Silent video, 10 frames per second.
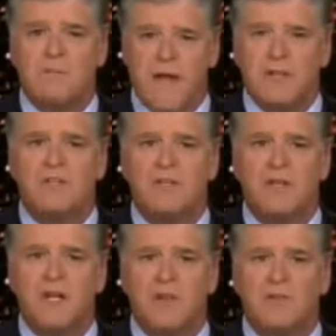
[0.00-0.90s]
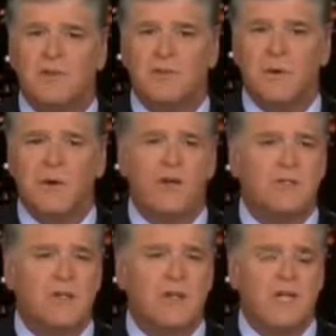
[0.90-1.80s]
That city has
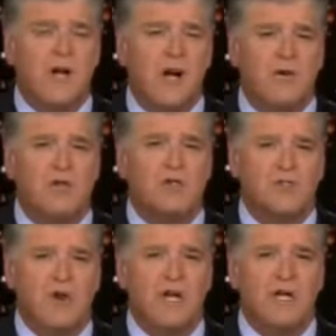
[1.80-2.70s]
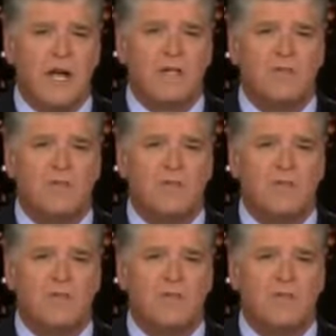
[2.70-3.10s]
experienced nearly 100 straight nights